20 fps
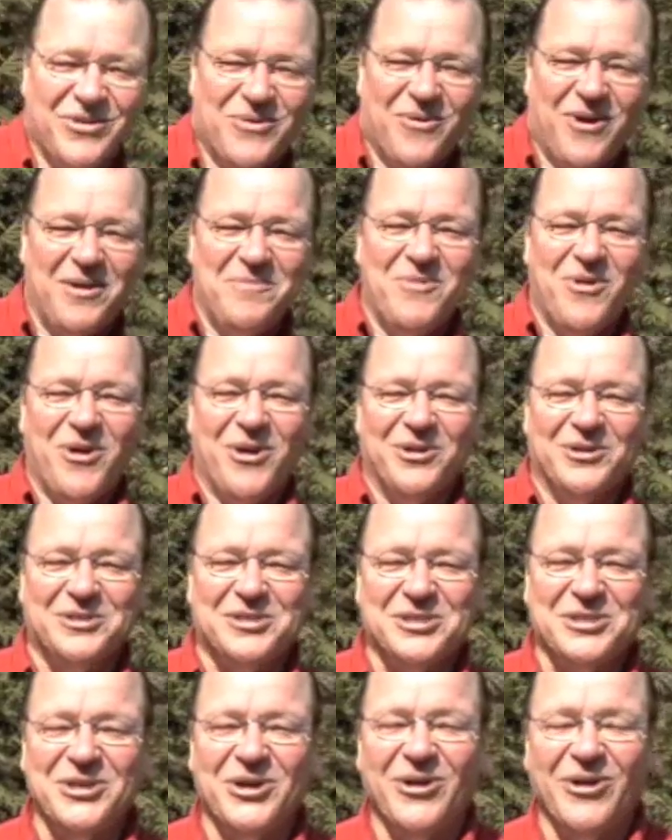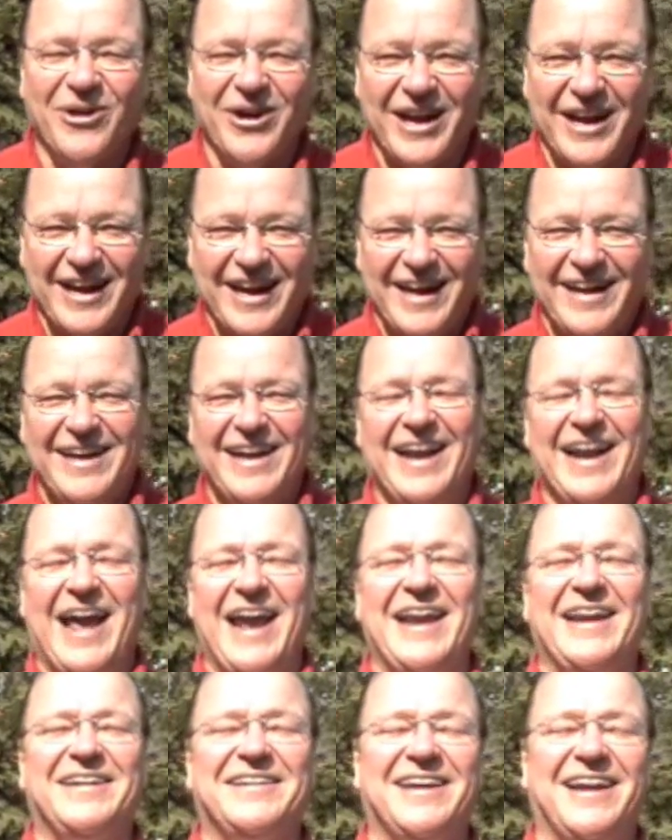One more story, and
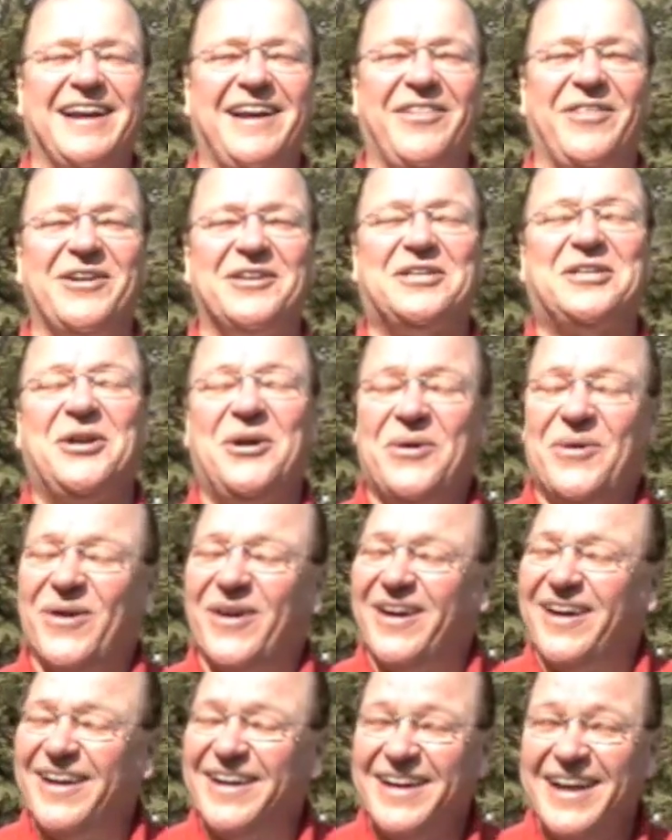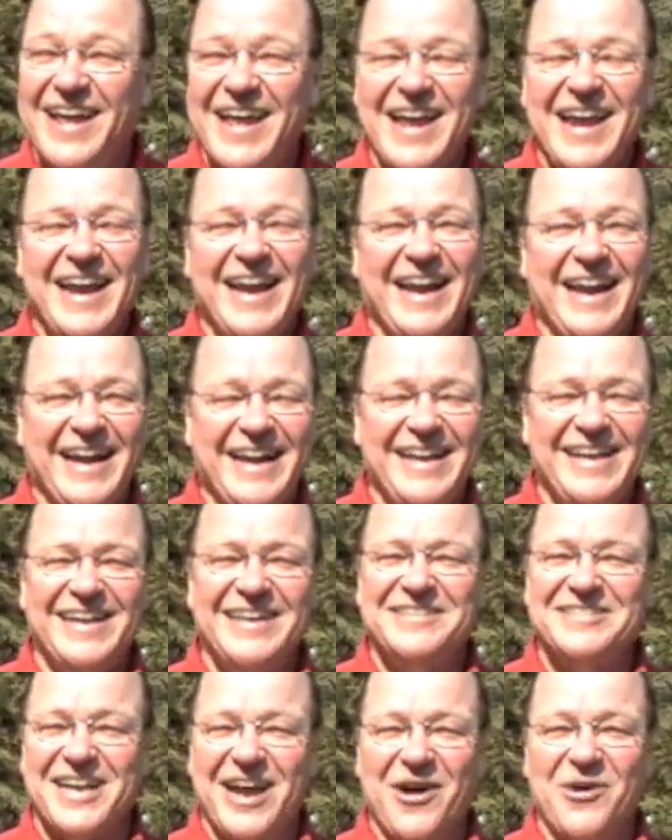I entitle this one,
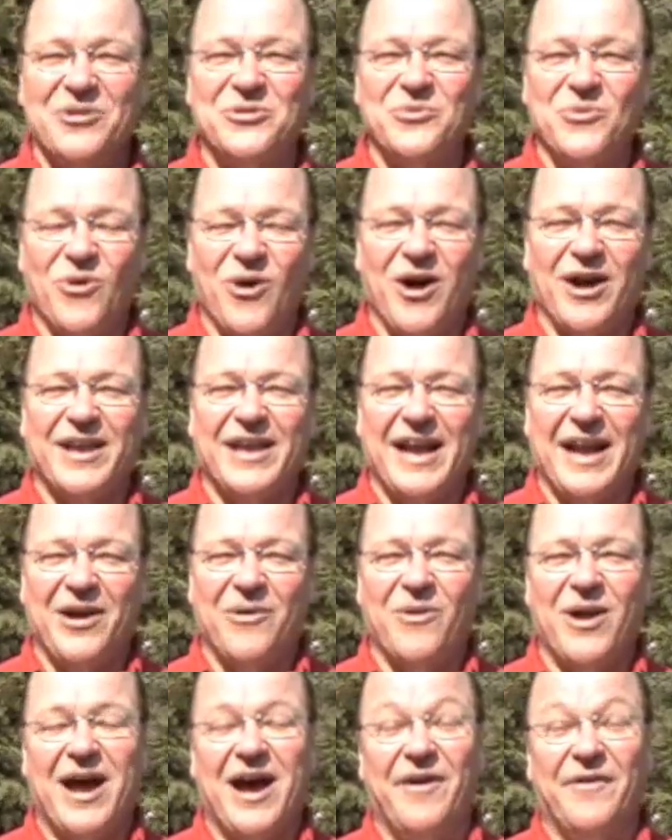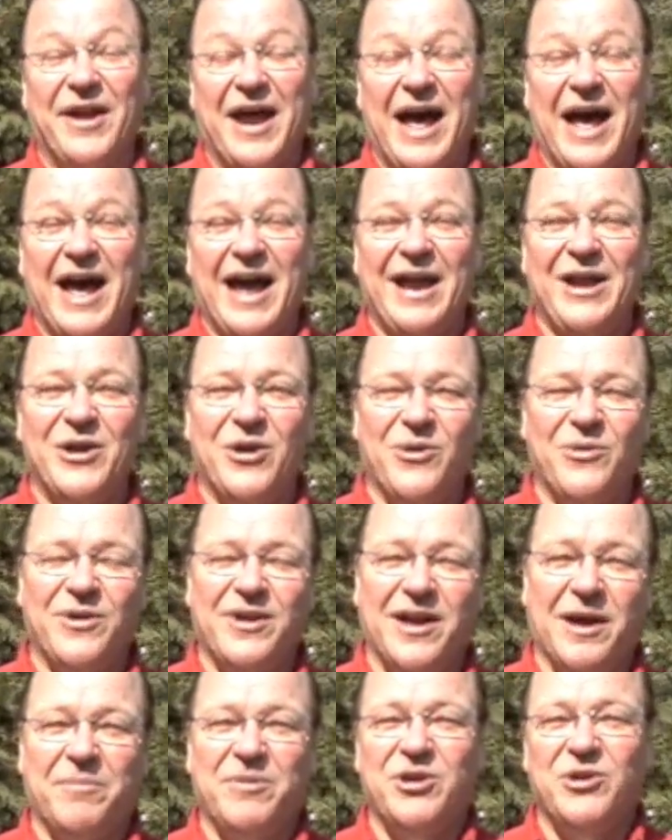Idiots Out Walking Around.
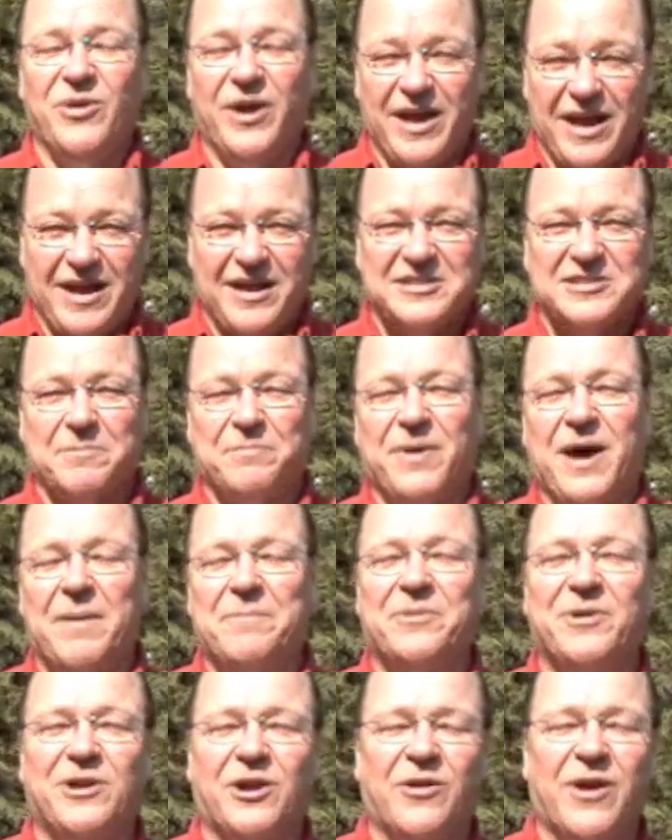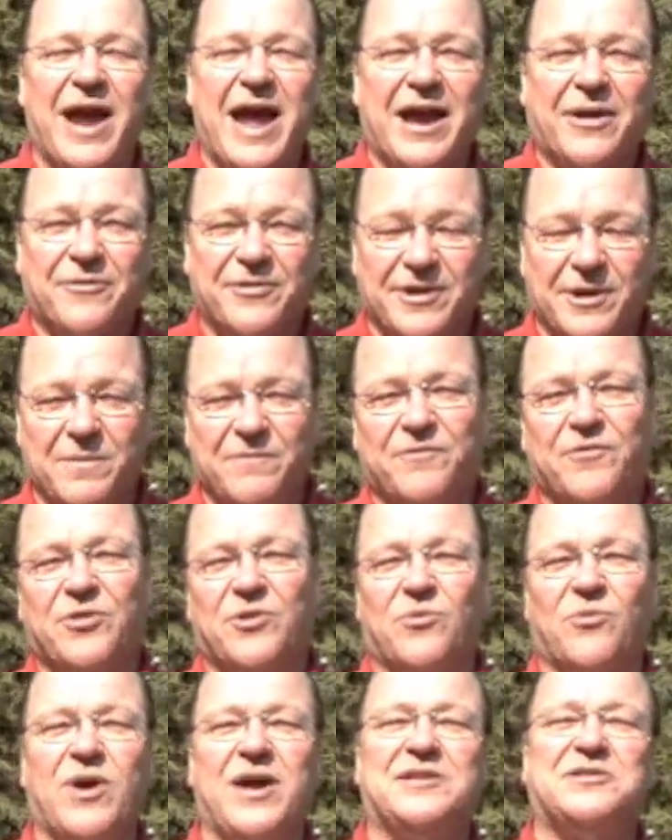IOWA, it's a popular acronym for
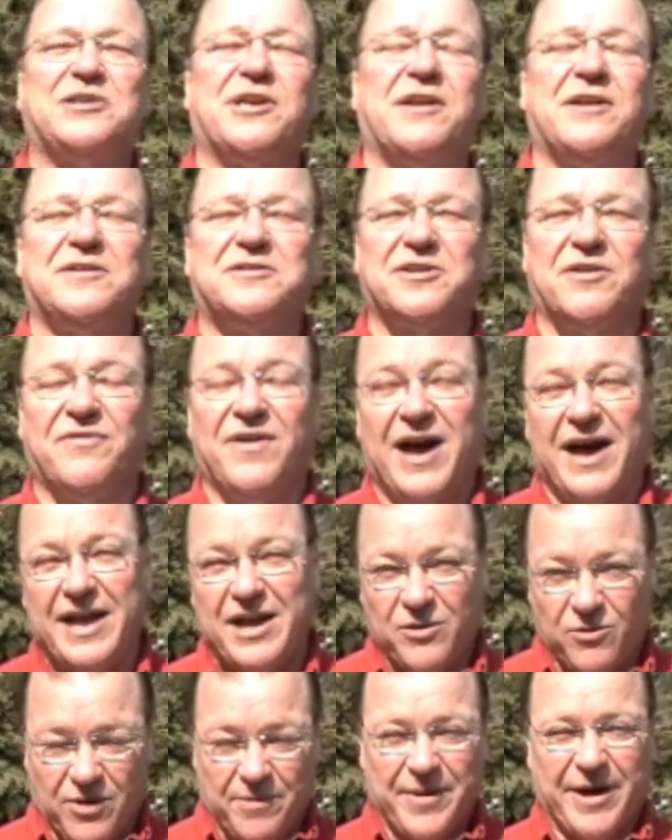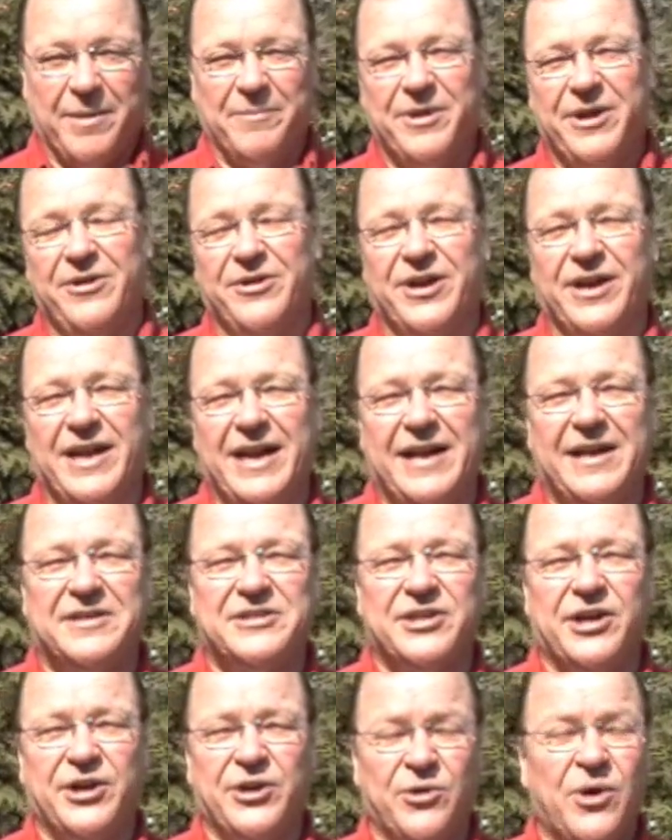the residents of Iowa, but I'm here today to
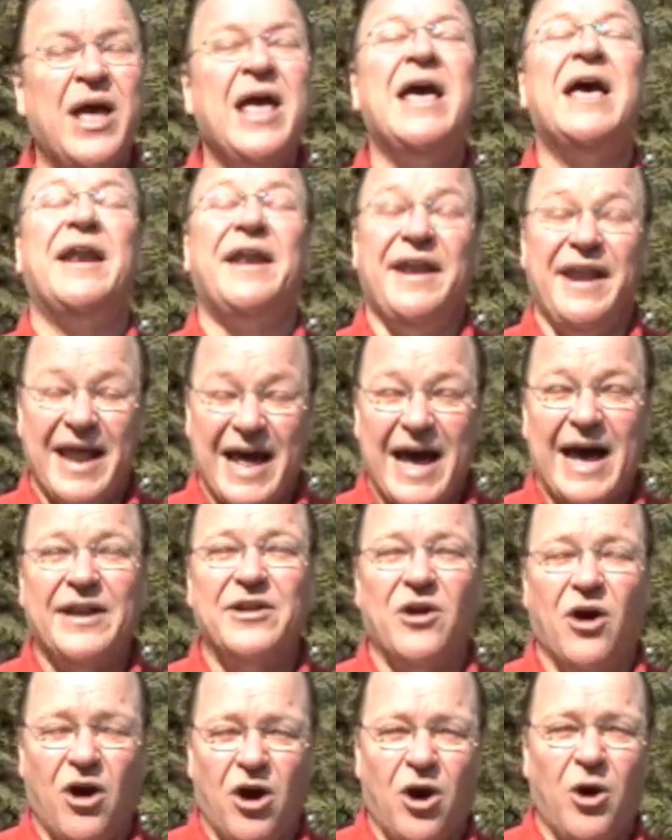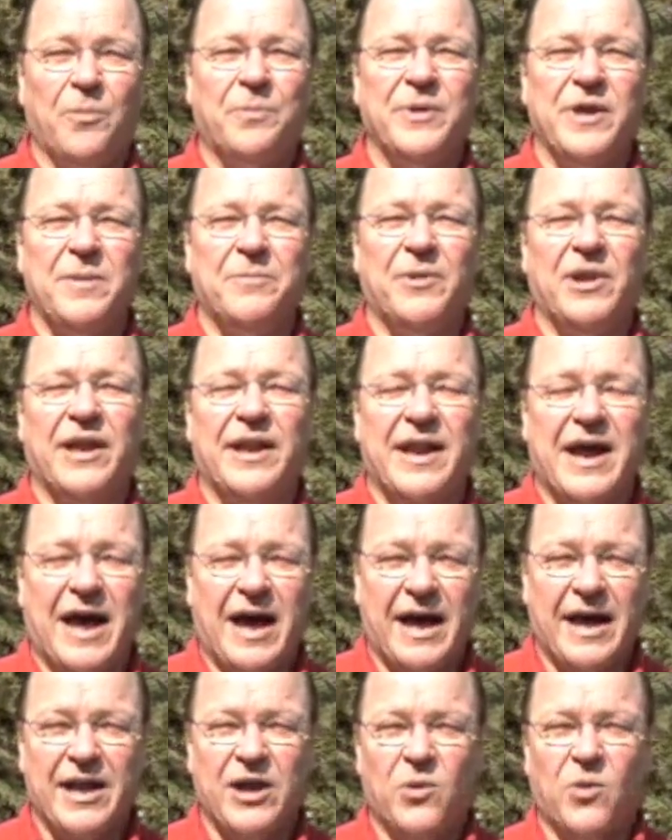tell you, not all people in
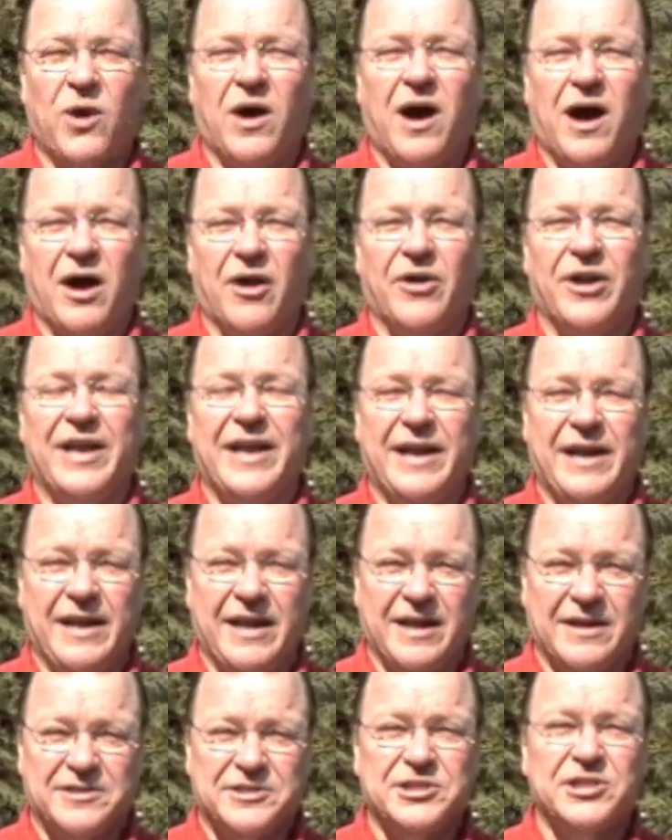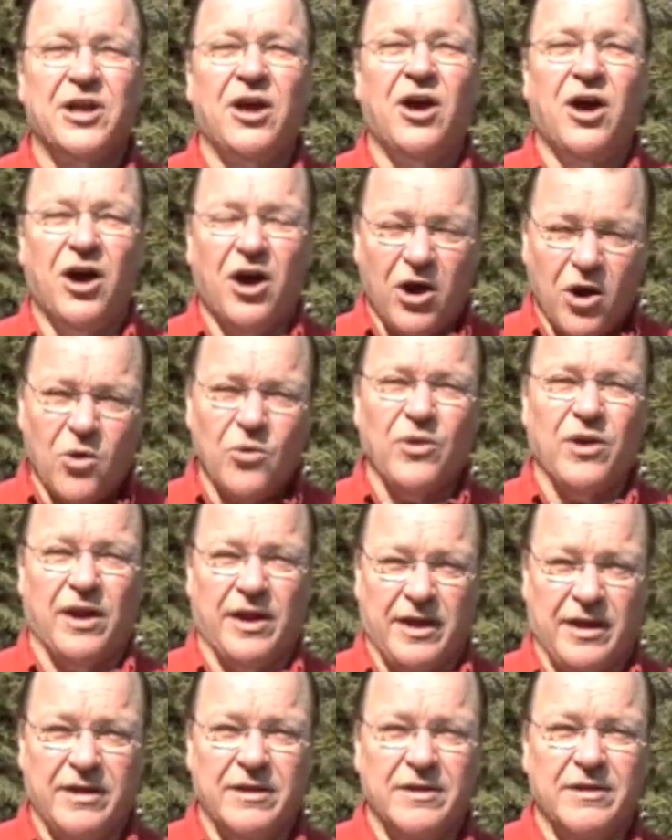Iowa are idiots.
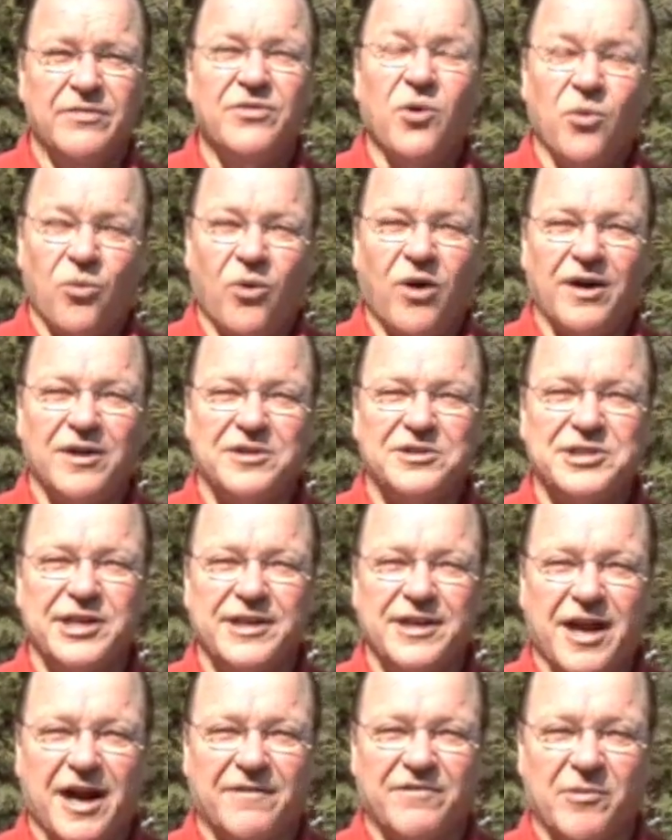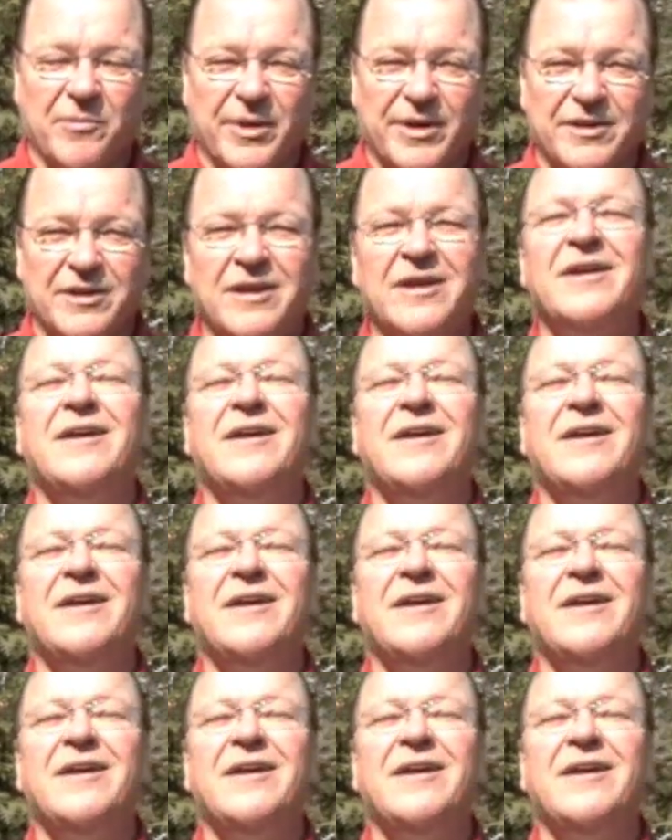Only the ones in government.